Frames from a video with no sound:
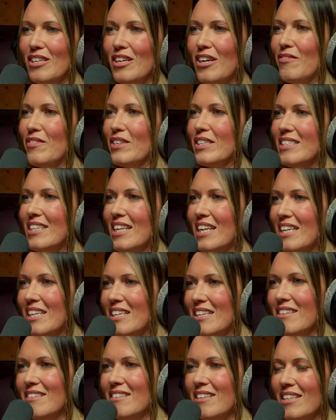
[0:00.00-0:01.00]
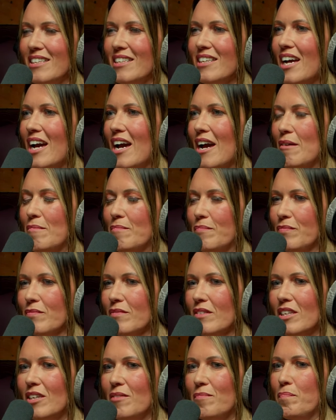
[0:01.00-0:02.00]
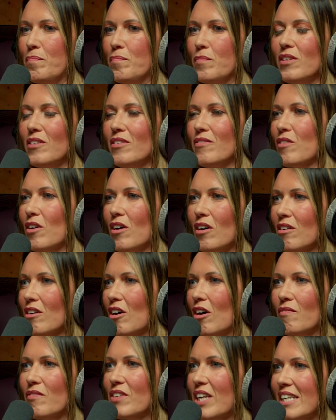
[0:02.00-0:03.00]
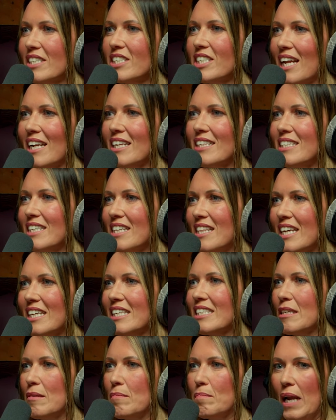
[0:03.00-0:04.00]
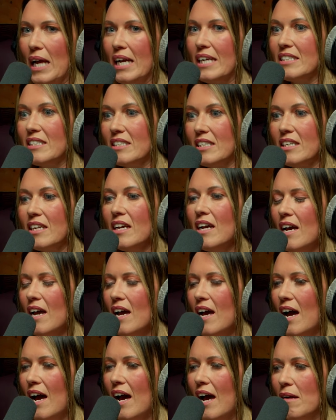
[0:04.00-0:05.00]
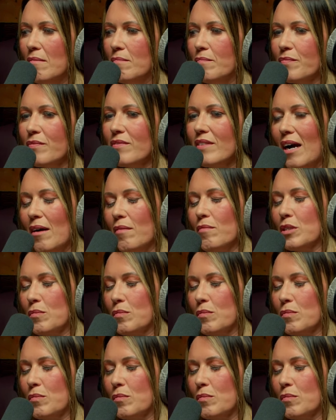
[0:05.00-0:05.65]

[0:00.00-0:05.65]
obviously you've got confidentiality things in place, and that was